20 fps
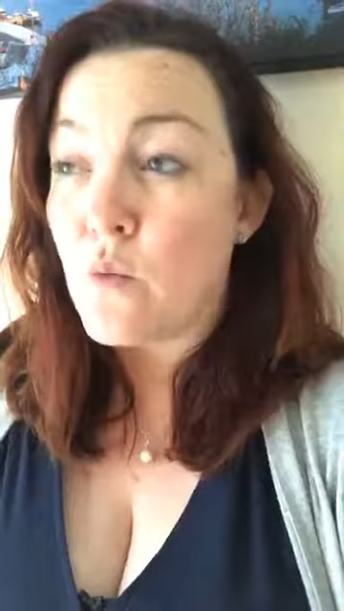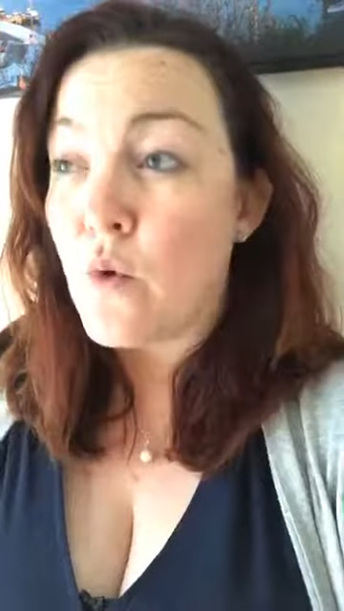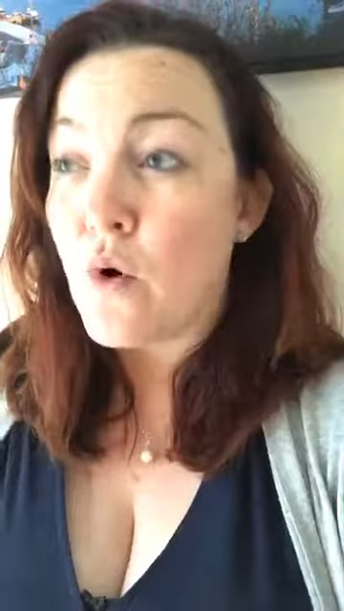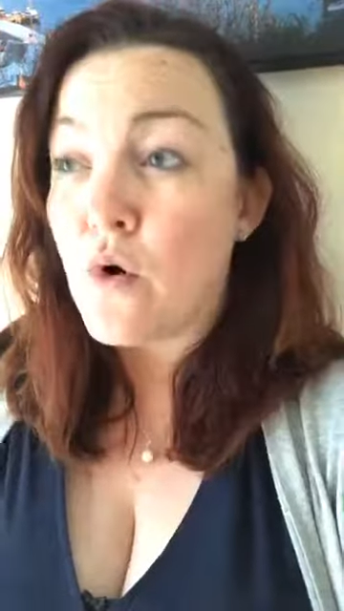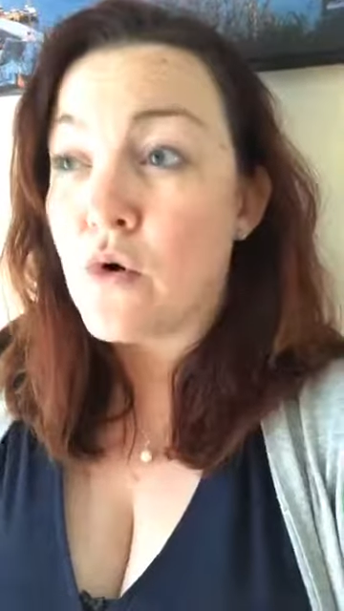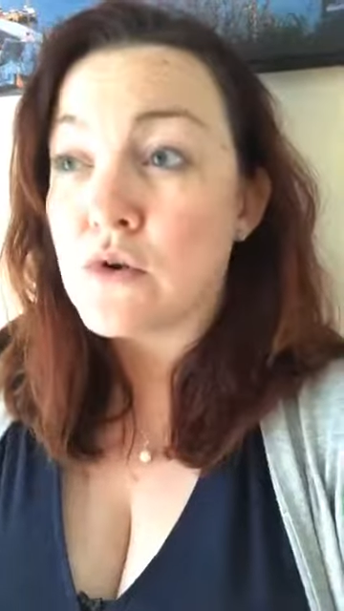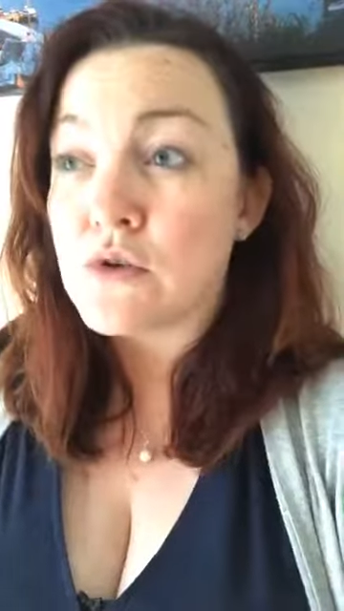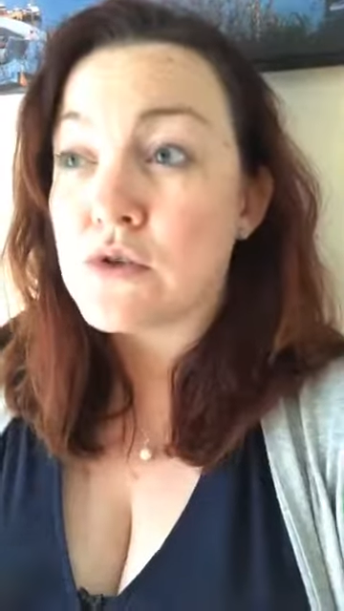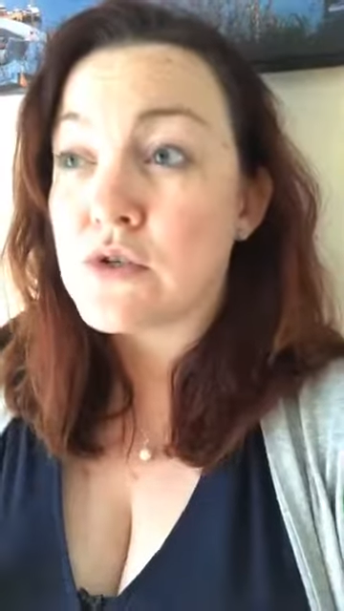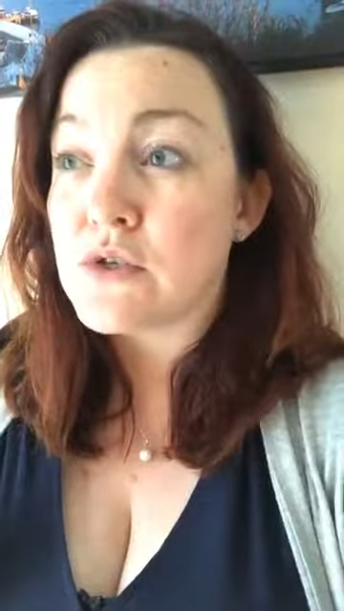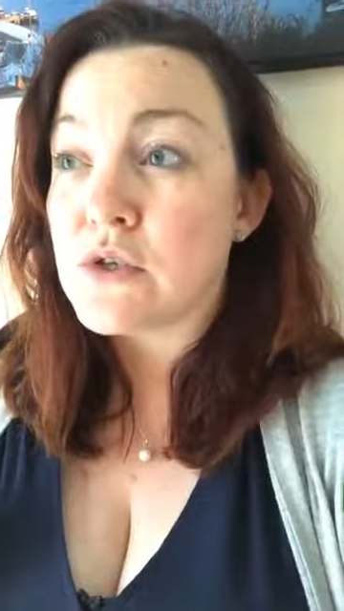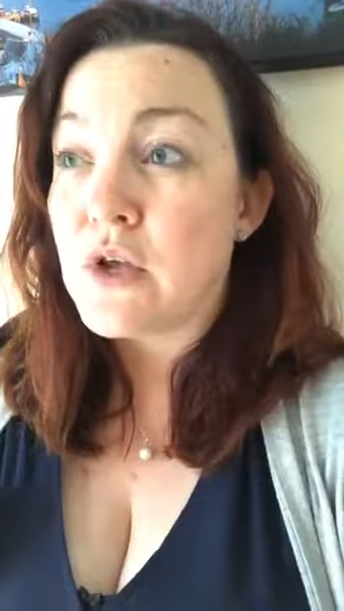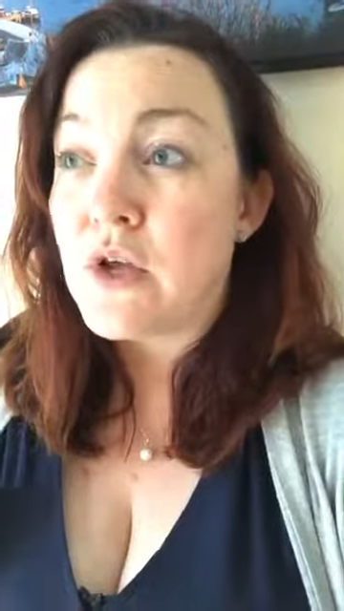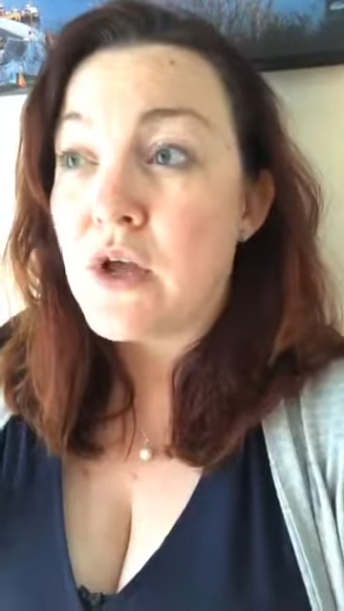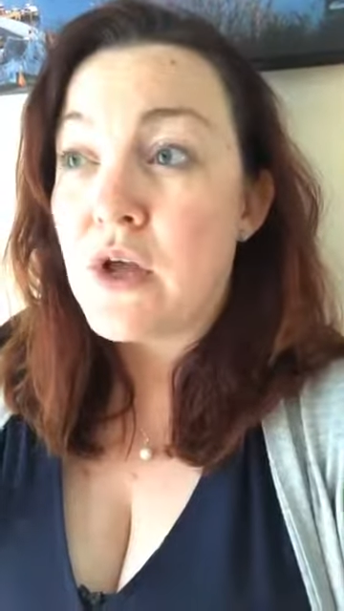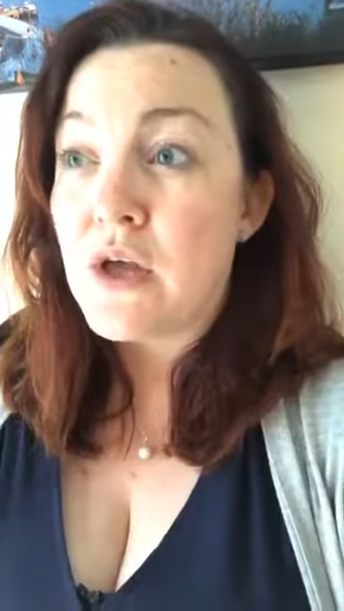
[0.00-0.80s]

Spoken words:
What